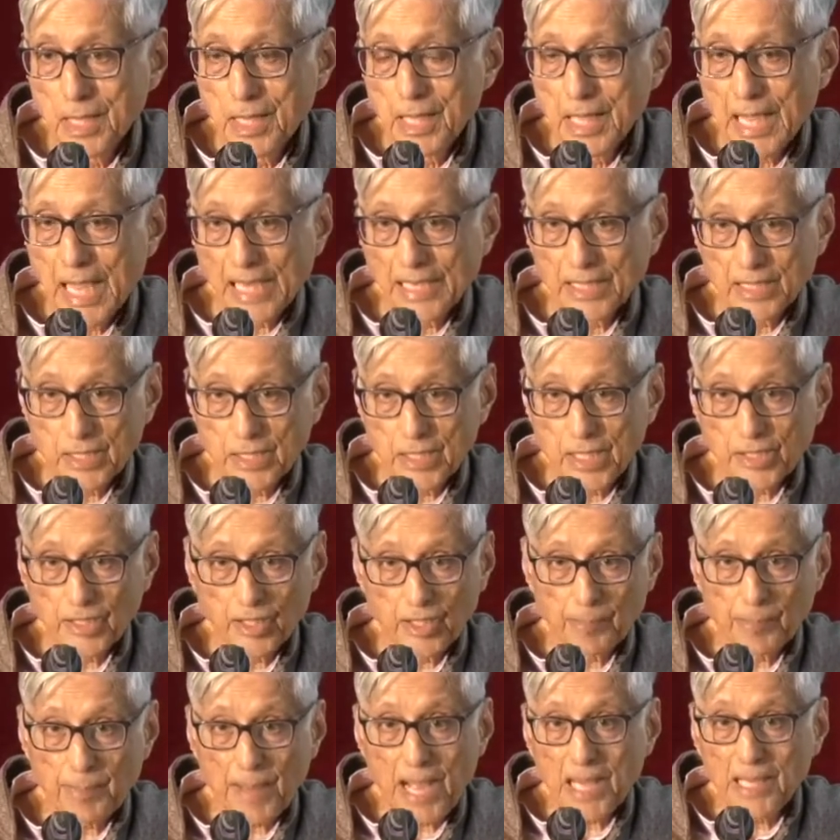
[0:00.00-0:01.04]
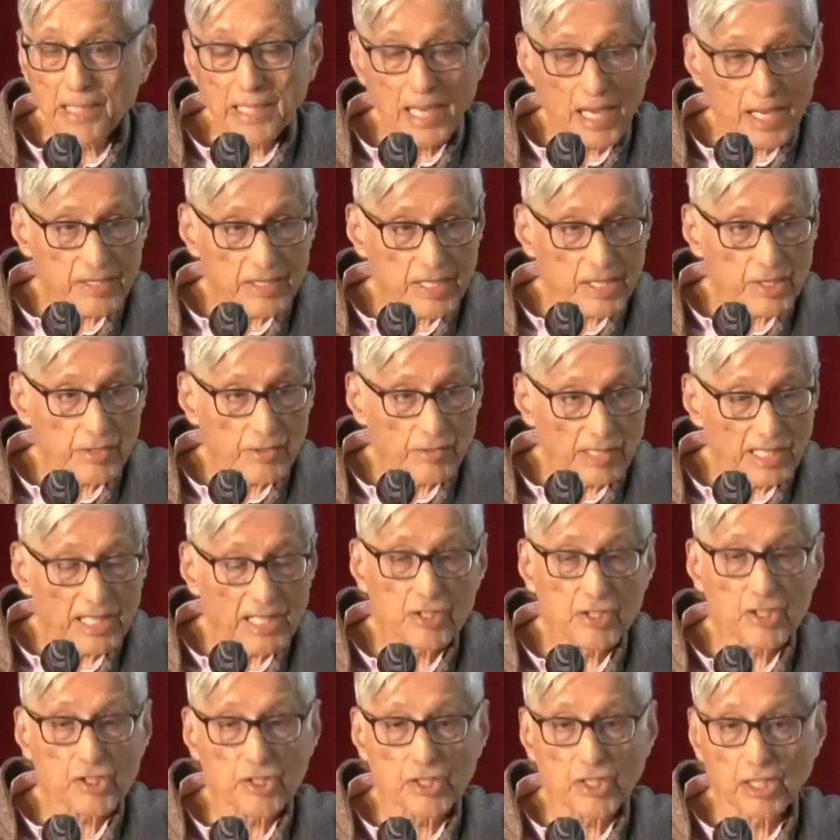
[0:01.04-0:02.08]
And the kirpan has a
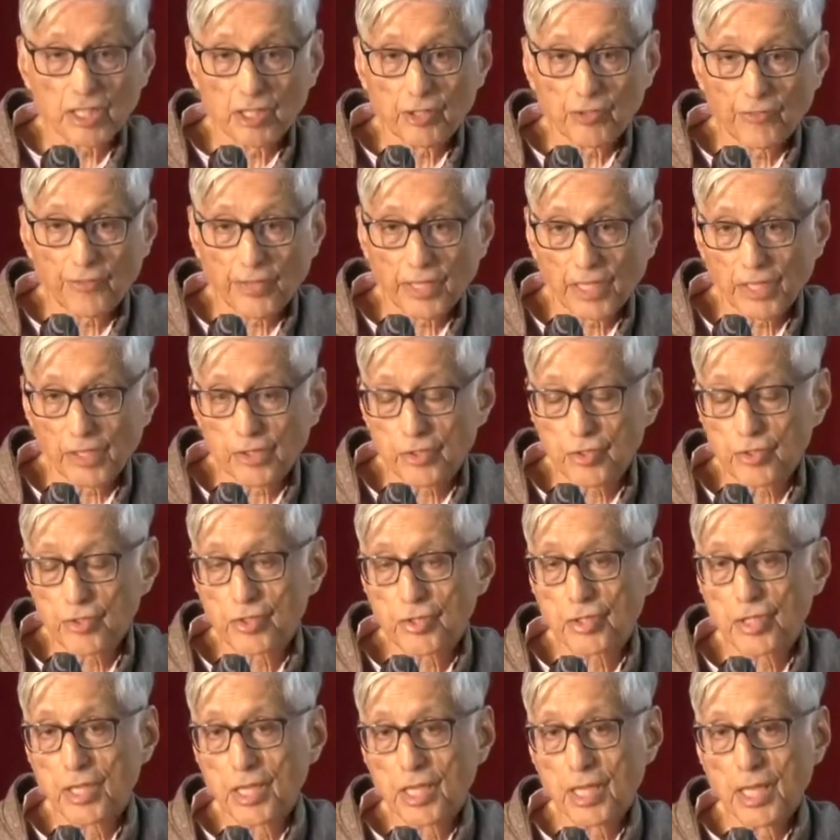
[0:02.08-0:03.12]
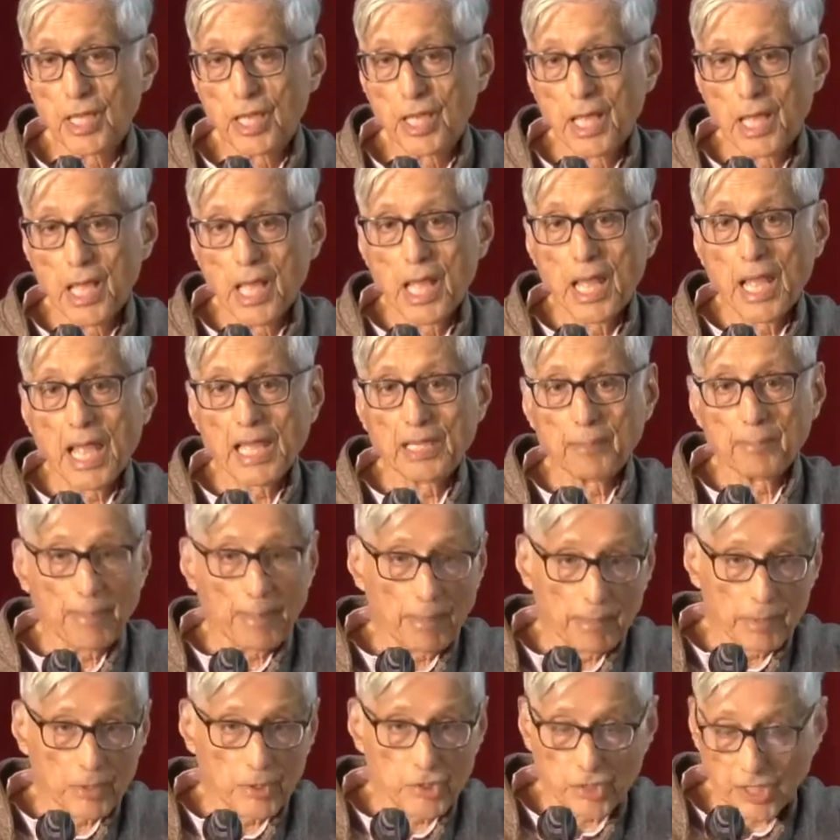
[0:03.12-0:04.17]
religious significance. And
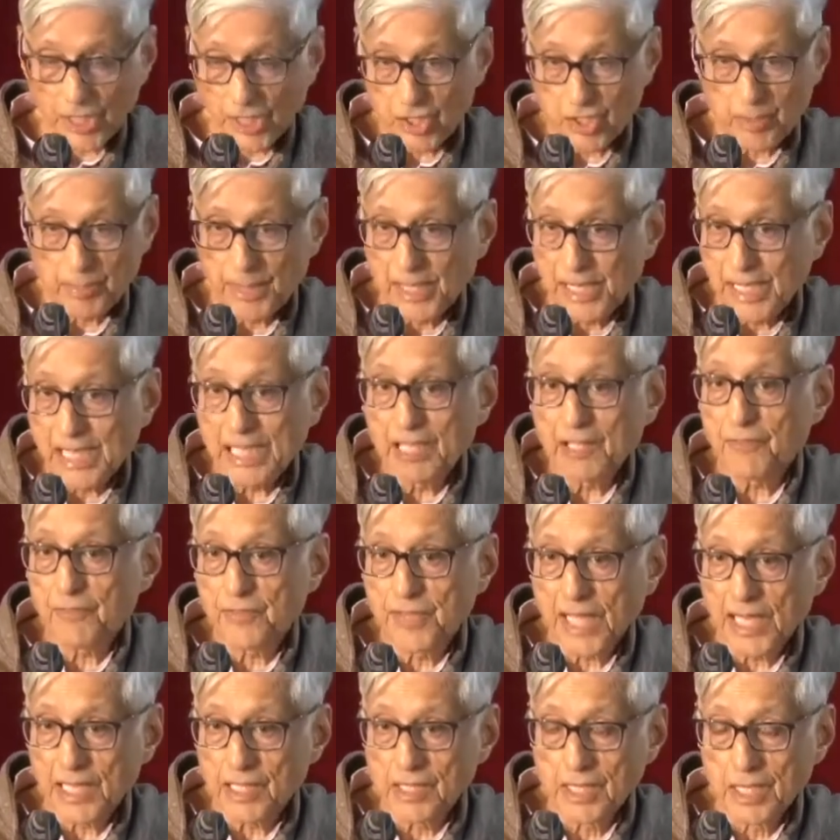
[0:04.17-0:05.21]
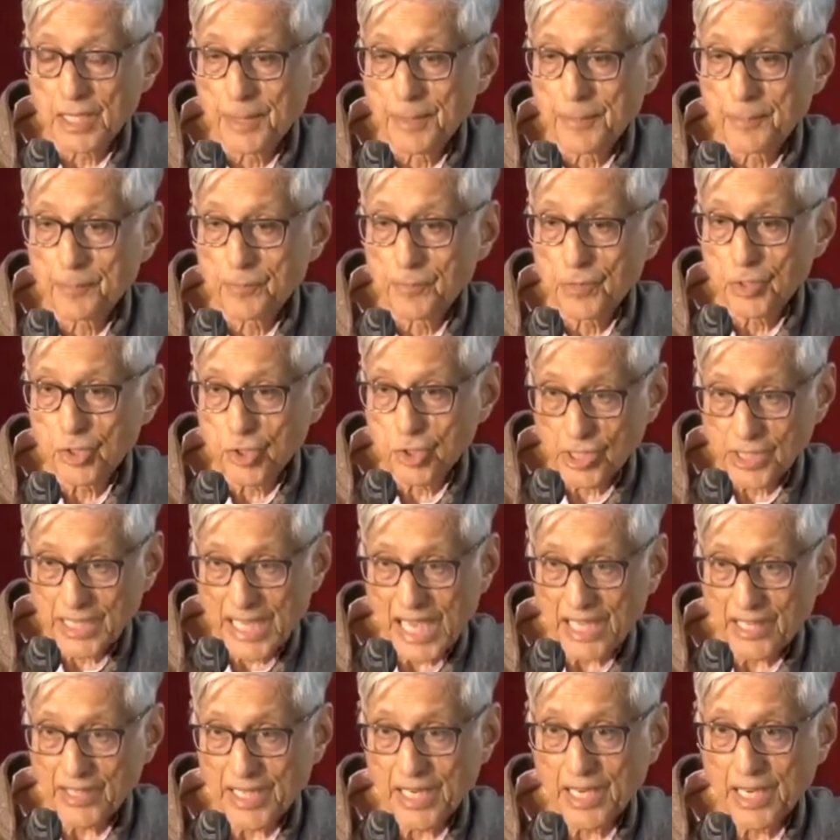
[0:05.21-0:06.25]
Sikhs believe that to
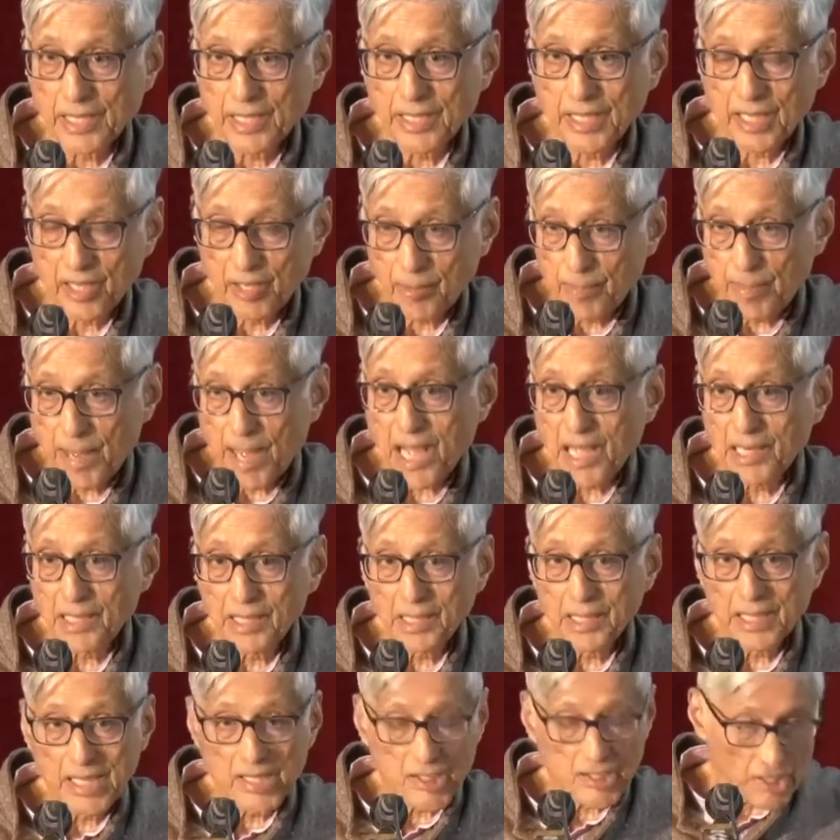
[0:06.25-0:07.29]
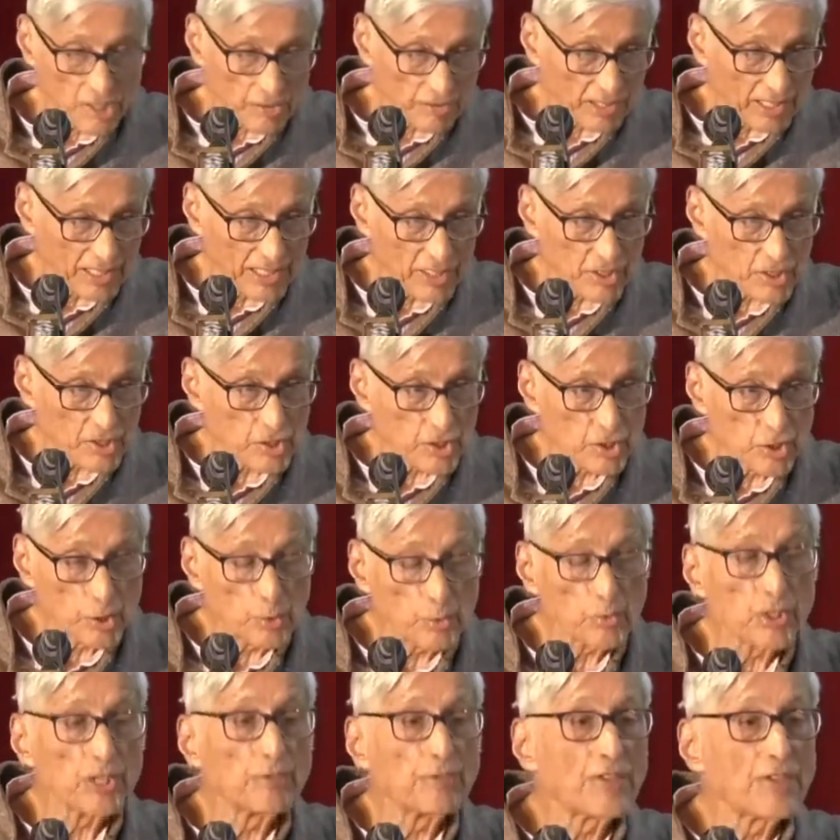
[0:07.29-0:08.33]
carry a kirpan is a religious
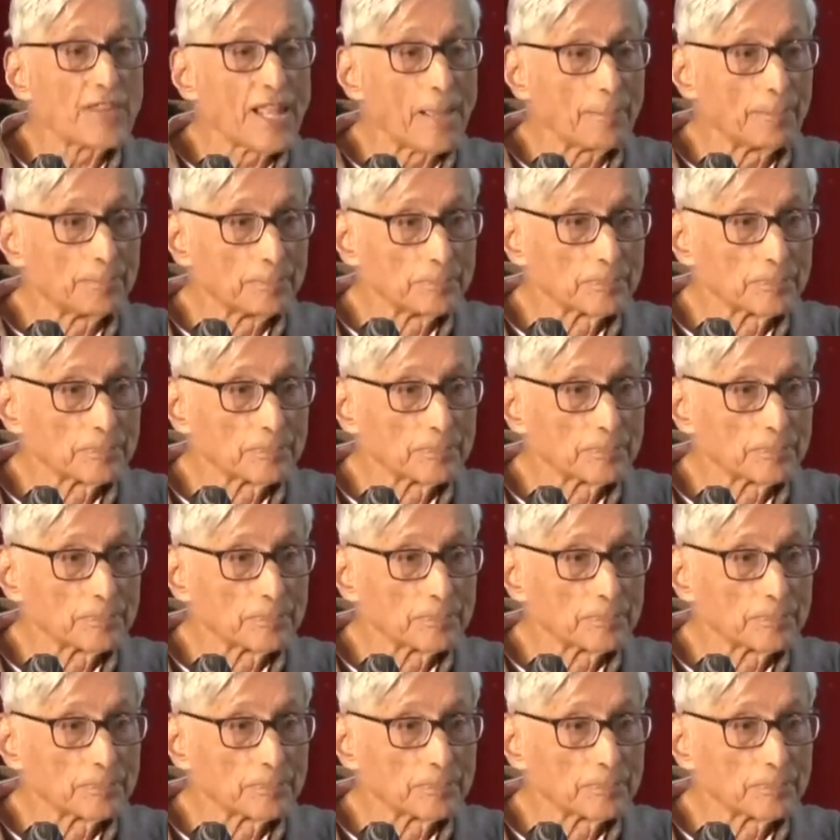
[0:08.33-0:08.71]
duty for them.